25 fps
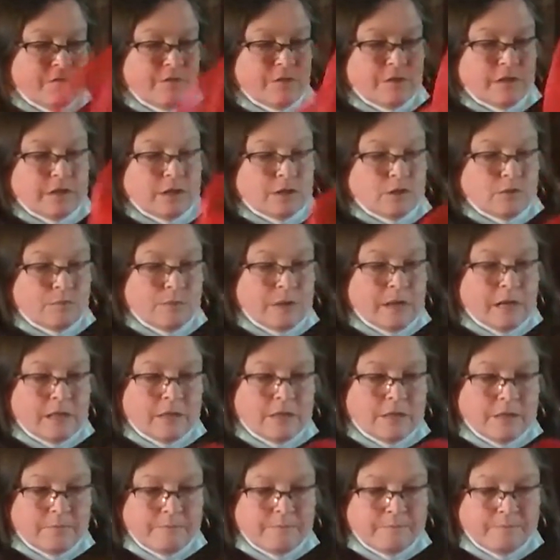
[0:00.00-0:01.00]
for this
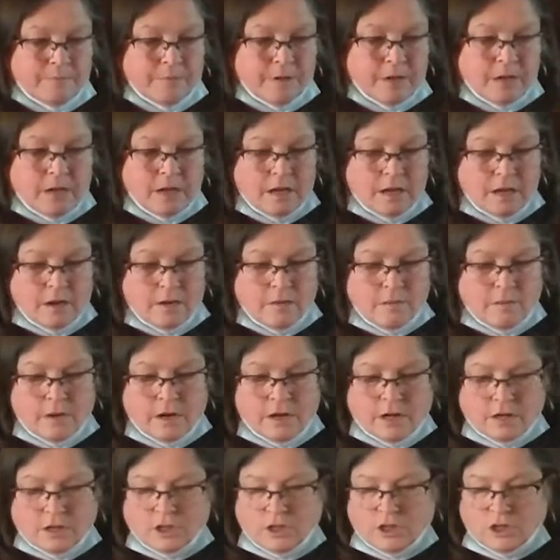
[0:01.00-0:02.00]
wreath. We're
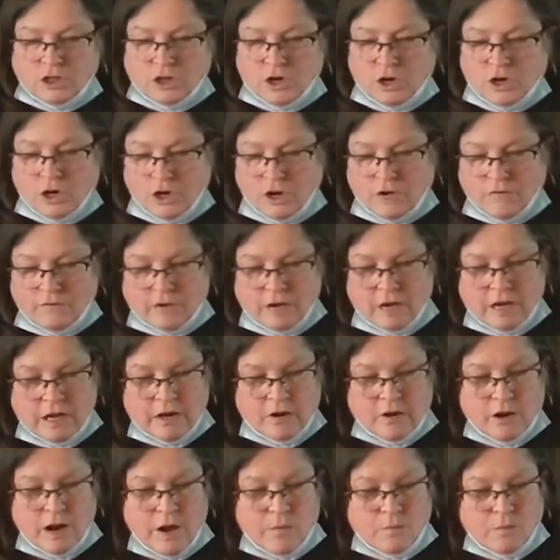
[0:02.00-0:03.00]
going to start over
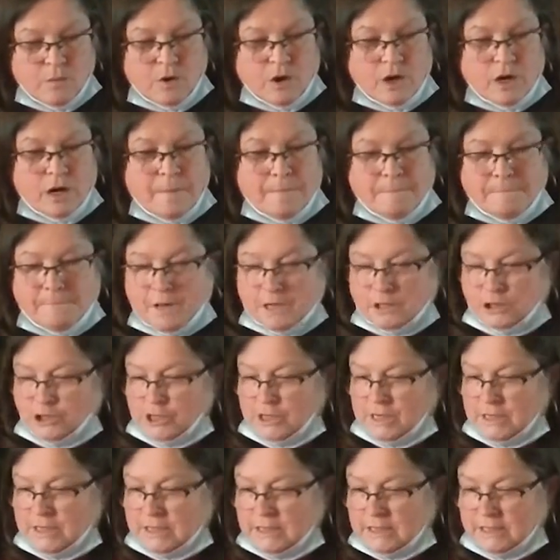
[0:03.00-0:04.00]
here and we're going to
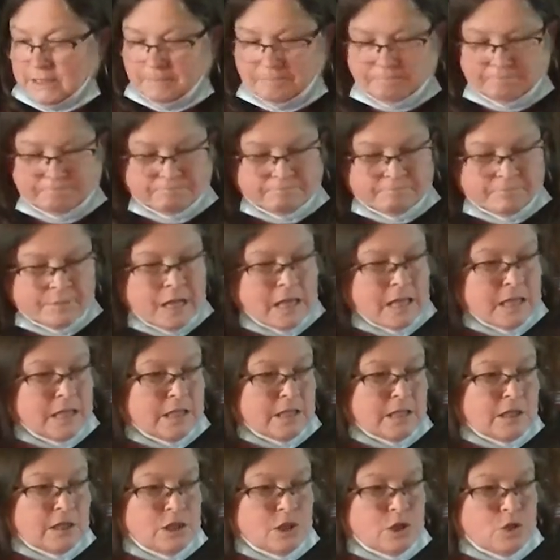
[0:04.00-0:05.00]
bunch it.
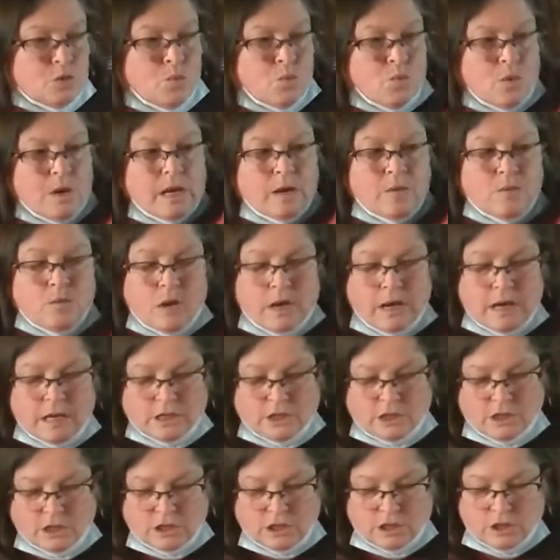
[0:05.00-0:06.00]
This is 21
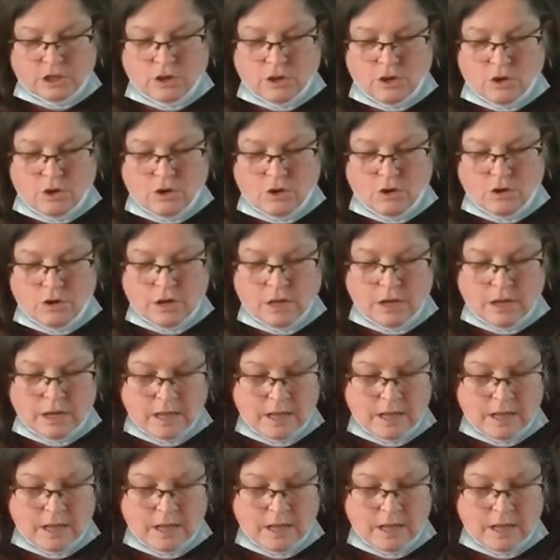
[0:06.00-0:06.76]
inches long